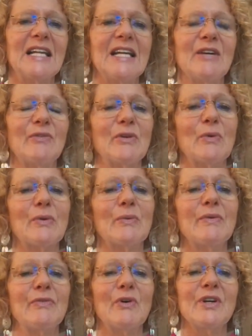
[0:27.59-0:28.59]
if we want to
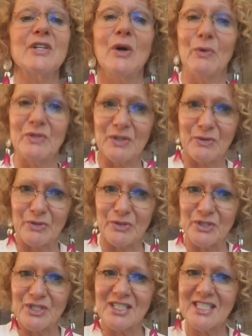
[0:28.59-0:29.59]
avoid holding
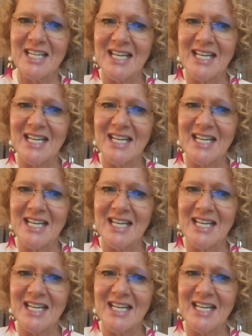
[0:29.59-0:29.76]
grudges,